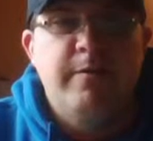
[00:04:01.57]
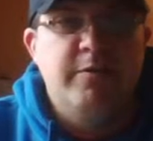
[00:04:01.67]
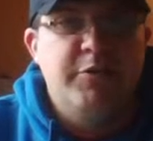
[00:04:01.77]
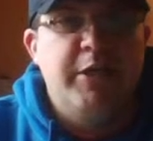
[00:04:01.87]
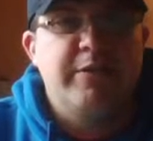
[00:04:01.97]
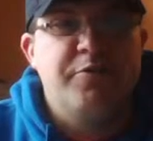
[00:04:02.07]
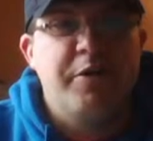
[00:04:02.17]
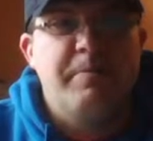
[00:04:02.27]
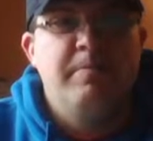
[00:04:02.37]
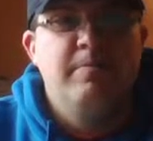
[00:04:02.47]
there's a jet
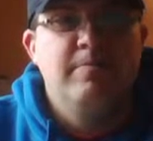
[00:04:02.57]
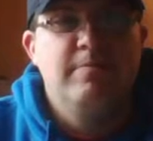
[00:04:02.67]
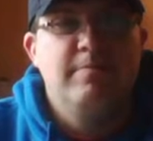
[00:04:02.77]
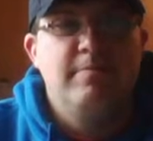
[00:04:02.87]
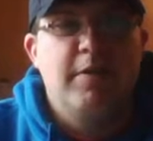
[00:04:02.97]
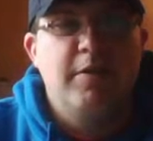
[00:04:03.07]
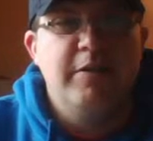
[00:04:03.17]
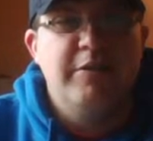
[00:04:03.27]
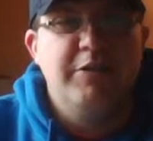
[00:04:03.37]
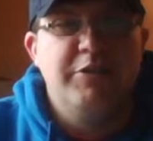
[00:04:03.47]
stream
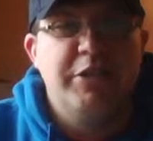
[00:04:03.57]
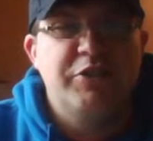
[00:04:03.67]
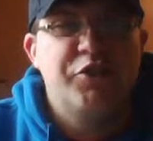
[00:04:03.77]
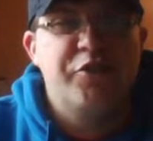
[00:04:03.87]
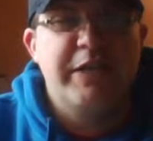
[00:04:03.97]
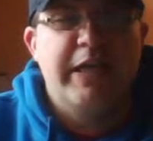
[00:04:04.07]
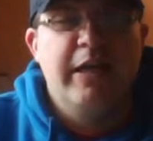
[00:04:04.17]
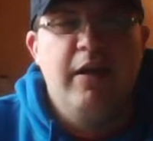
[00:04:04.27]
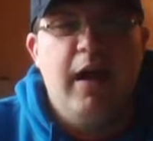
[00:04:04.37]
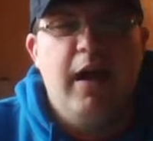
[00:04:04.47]
or a jet
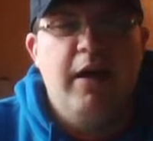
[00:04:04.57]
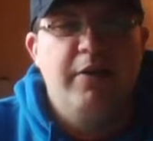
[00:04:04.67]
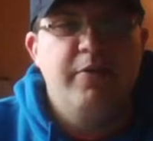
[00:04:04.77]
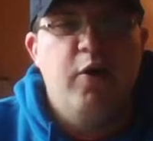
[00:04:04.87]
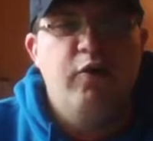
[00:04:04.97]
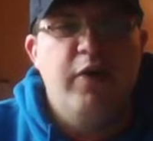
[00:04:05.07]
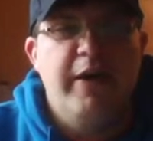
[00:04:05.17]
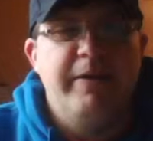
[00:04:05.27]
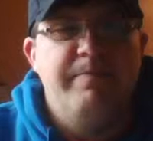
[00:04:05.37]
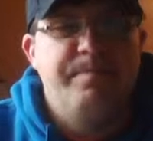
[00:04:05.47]
streak
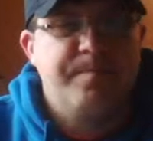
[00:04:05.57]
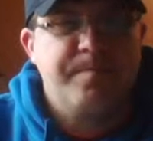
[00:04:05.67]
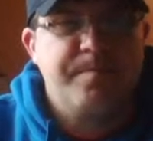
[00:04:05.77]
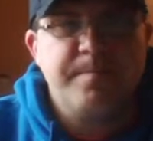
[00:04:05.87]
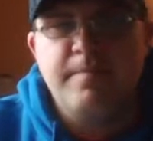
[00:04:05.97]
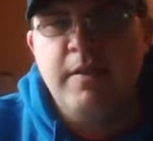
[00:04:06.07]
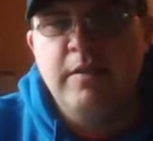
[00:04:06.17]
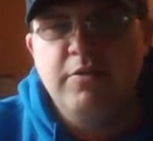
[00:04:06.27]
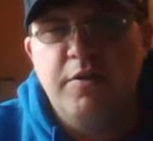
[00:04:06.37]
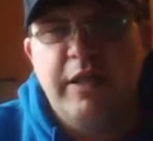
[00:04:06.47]
overhead.
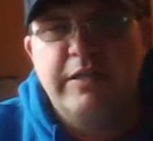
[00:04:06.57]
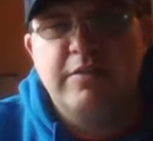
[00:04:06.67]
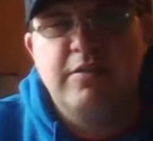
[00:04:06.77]
So